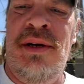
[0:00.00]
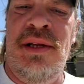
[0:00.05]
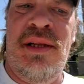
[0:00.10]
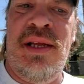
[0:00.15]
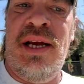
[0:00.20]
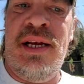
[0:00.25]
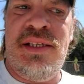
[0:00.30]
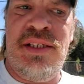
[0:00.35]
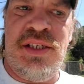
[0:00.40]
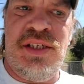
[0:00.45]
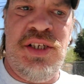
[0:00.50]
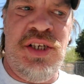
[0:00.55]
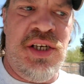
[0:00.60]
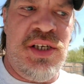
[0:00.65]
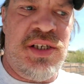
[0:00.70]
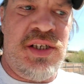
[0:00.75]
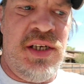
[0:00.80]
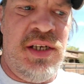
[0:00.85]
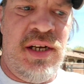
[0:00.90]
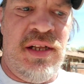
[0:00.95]
but that's
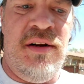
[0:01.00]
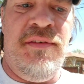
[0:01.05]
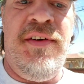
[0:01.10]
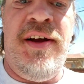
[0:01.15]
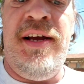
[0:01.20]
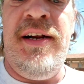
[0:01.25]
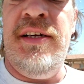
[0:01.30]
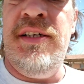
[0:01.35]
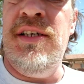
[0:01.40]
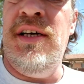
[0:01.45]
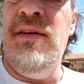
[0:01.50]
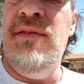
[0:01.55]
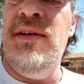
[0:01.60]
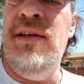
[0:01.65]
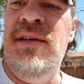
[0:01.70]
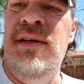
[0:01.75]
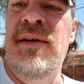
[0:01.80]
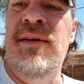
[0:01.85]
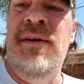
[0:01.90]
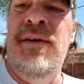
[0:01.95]
just another advantage of
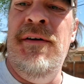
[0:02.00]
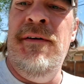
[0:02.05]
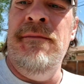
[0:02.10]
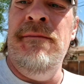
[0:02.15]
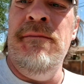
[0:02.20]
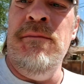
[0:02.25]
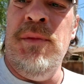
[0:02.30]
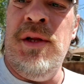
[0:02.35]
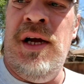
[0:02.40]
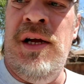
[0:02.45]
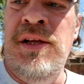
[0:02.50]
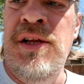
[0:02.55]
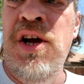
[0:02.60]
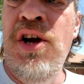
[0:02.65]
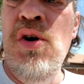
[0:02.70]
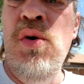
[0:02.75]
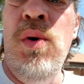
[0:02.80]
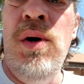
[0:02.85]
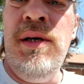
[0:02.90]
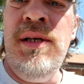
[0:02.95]
it. A
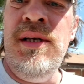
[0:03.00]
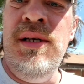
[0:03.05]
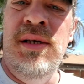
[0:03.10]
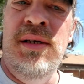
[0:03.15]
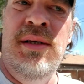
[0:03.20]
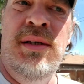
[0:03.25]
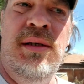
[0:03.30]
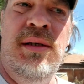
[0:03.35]
new one,